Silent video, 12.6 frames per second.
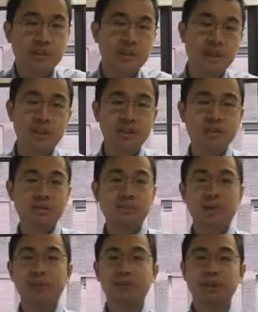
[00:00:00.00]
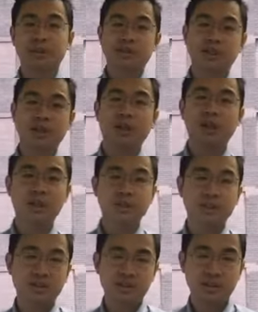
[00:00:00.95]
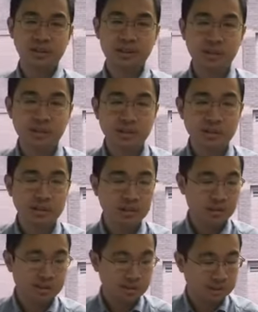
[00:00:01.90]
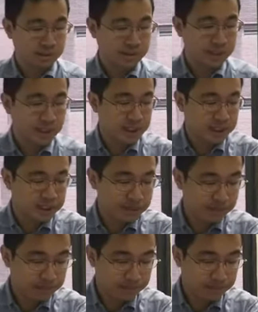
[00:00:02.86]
potential public charge determination.